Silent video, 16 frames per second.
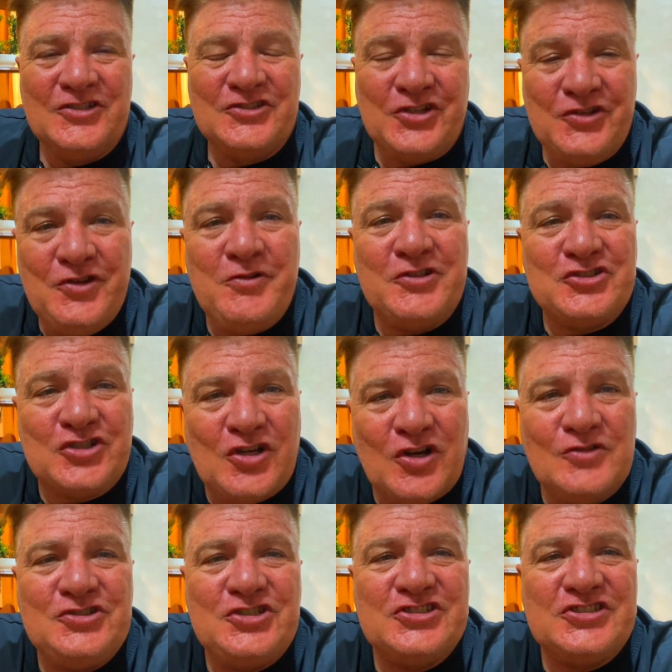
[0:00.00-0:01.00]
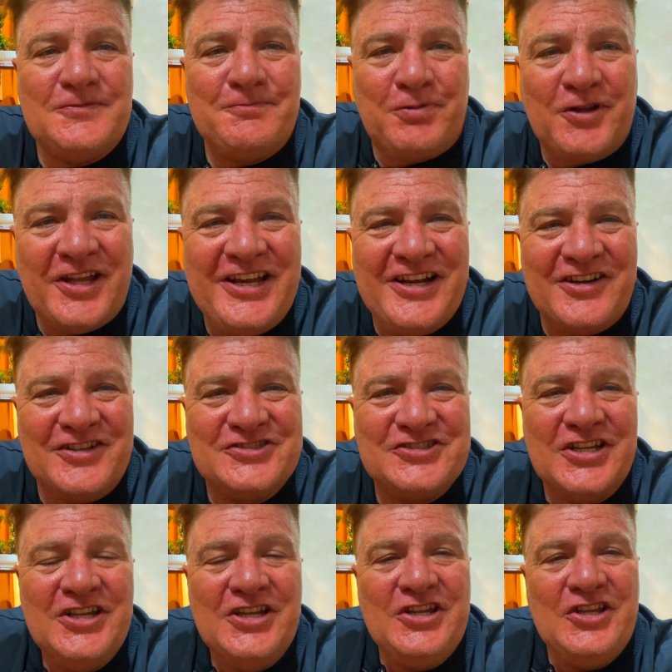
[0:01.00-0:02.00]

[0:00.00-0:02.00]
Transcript: So you as coaches and players,